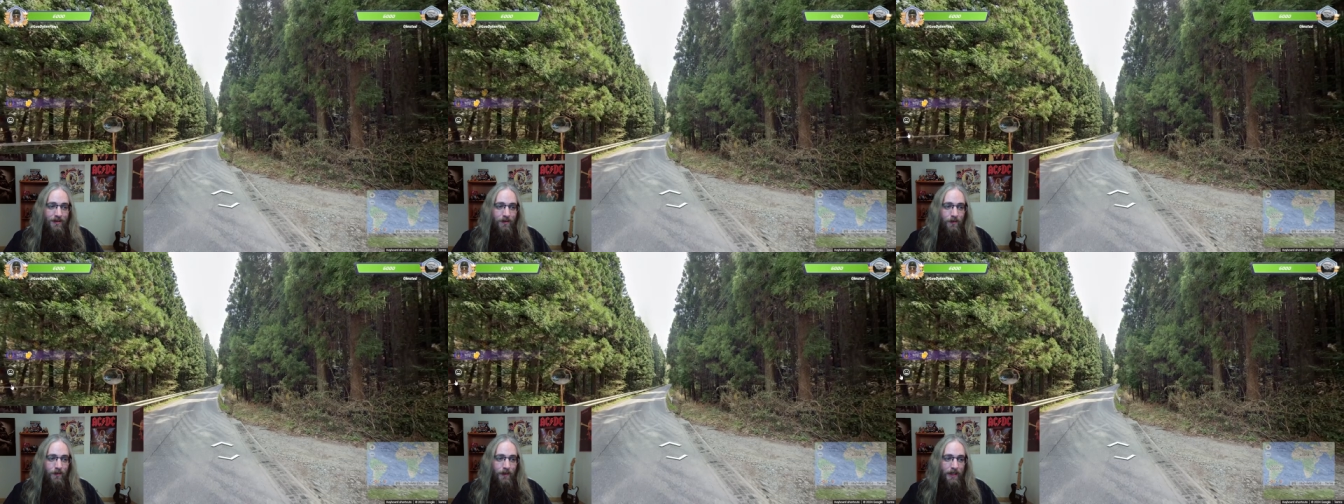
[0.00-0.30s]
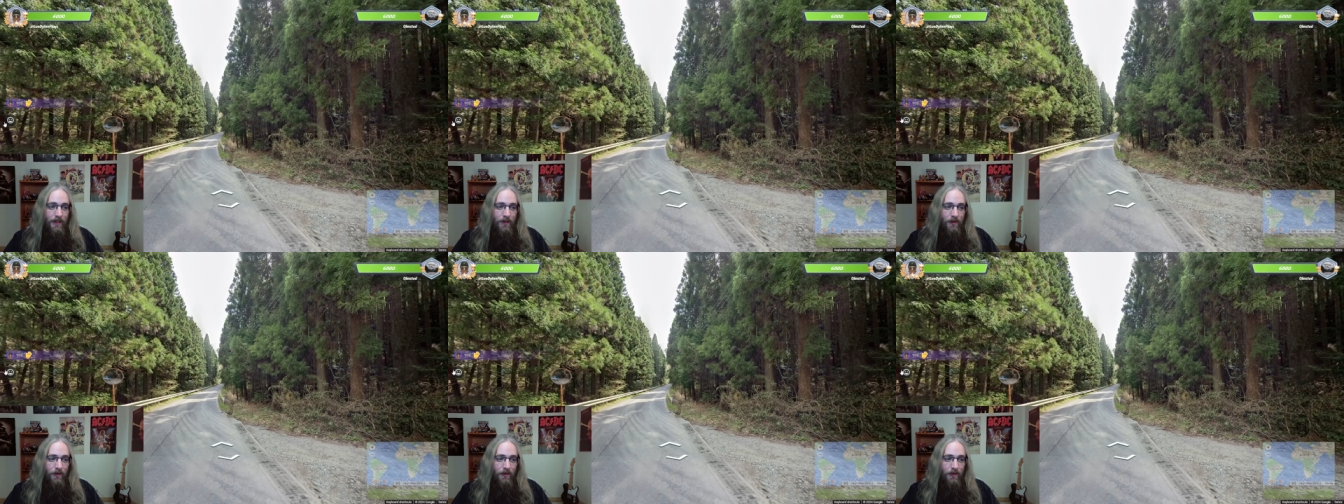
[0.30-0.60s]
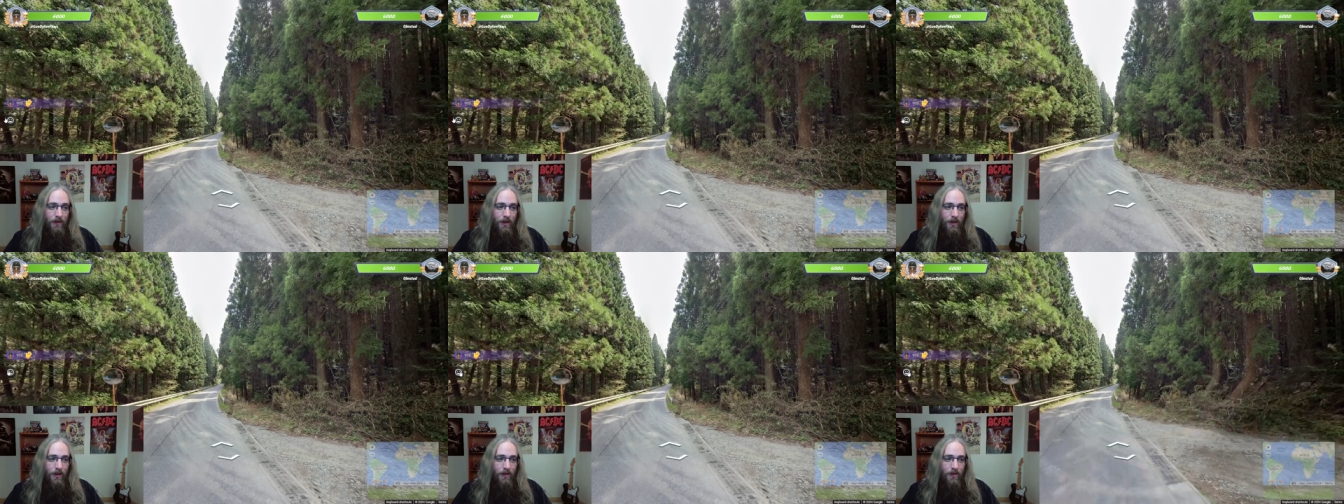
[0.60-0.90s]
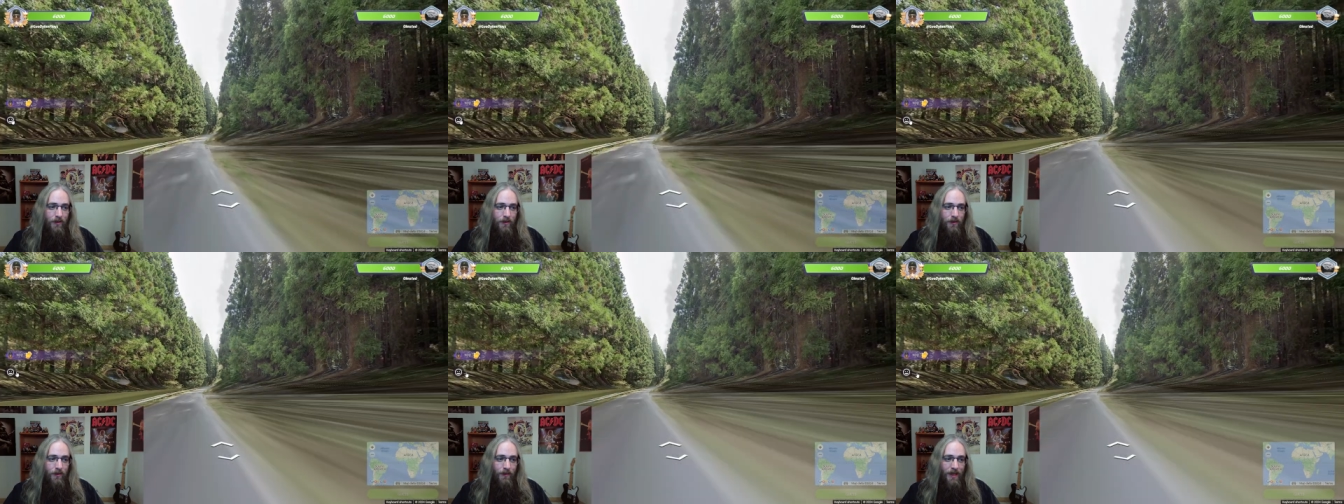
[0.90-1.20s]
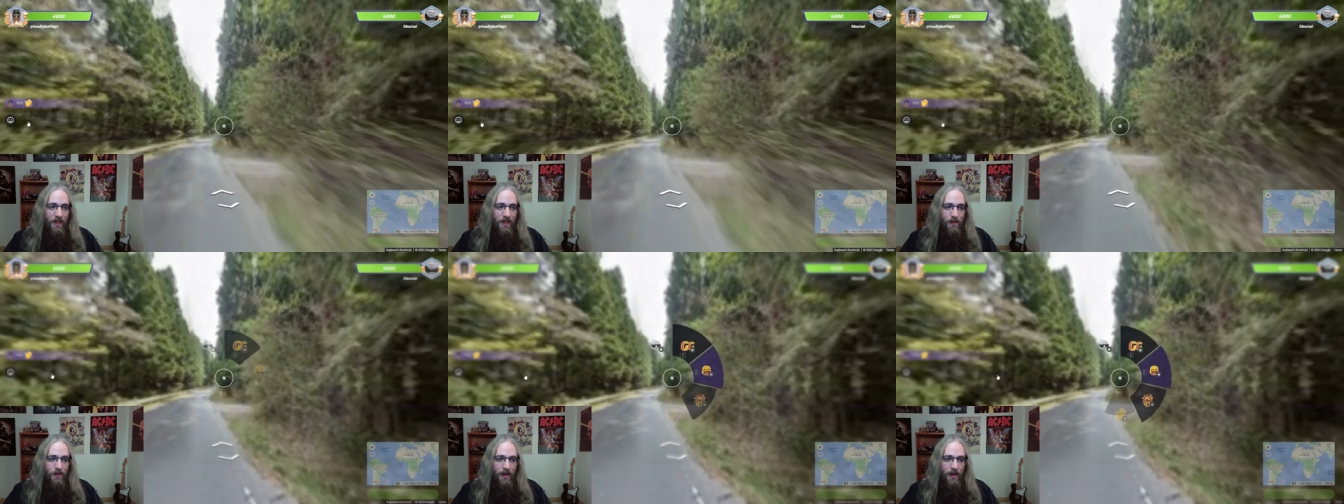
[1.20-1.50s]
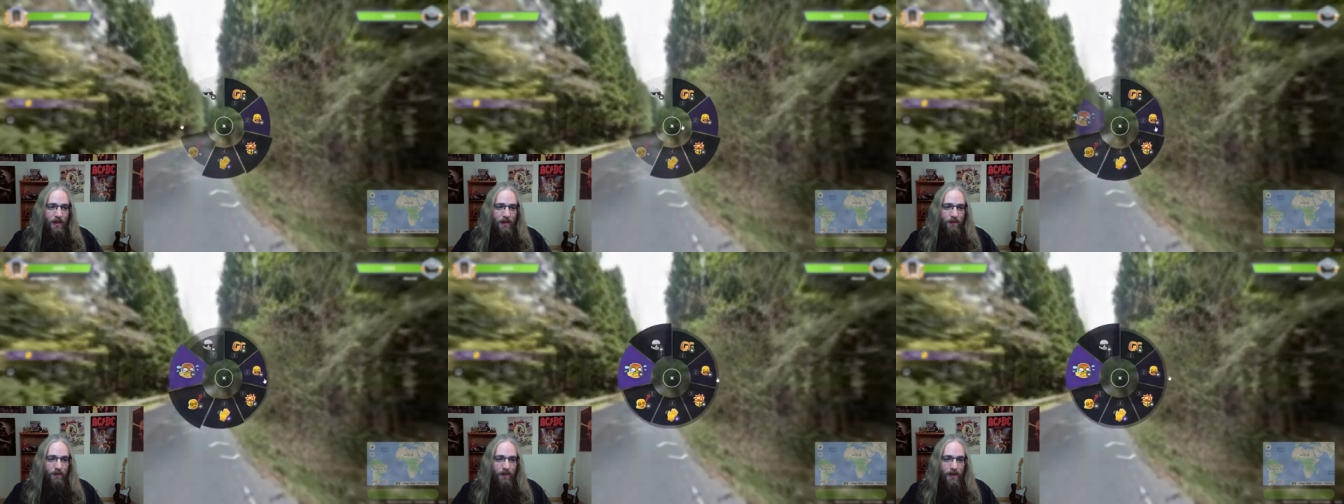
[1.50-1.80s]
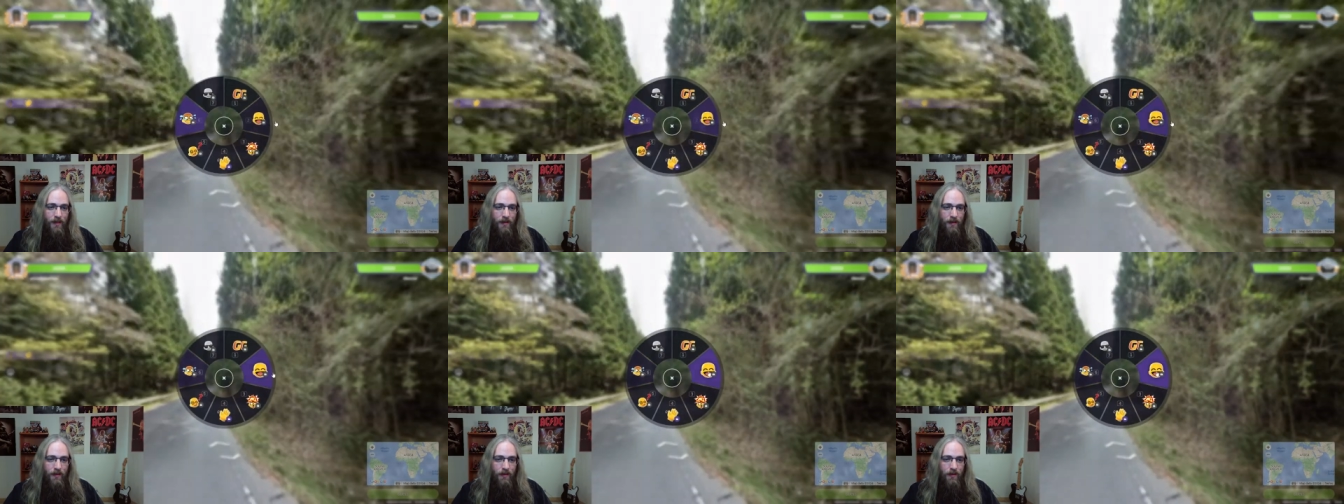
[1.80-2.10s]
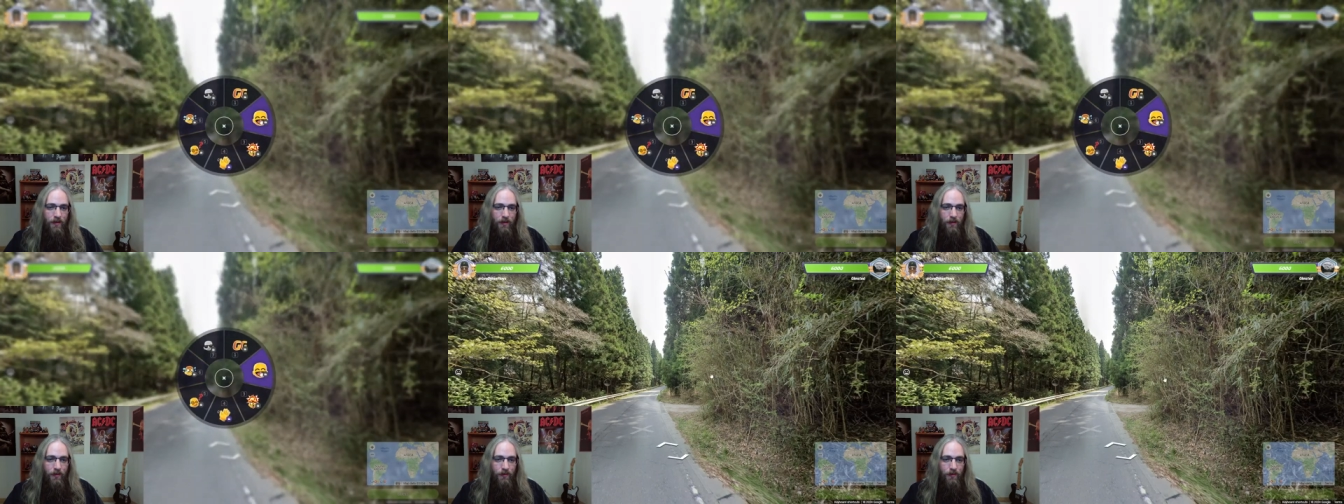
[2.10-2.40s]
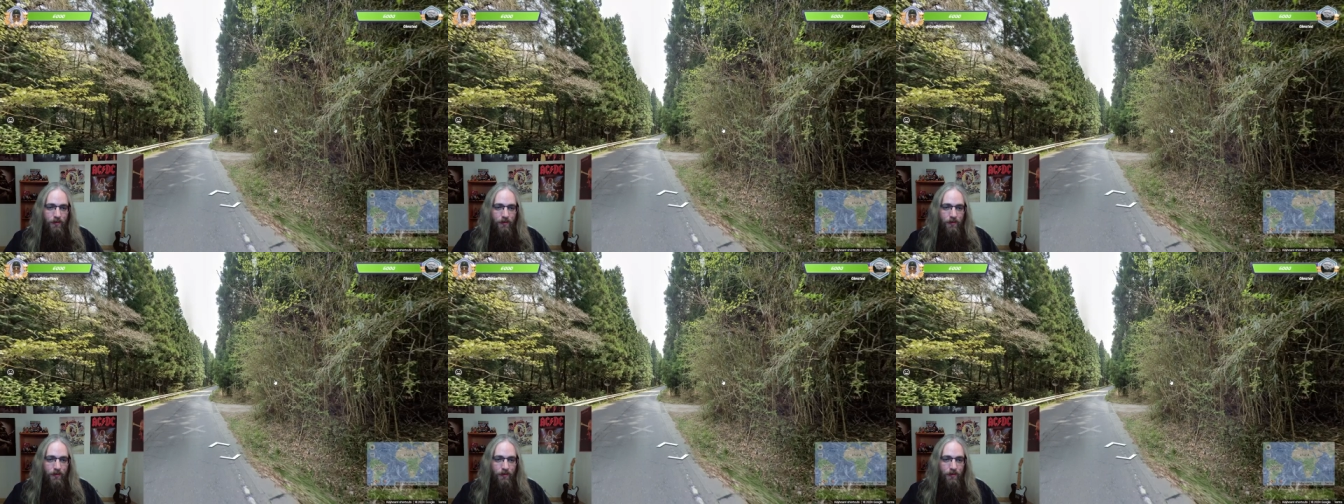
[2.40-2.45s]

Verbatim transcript: We don't know! My smiley face didn't go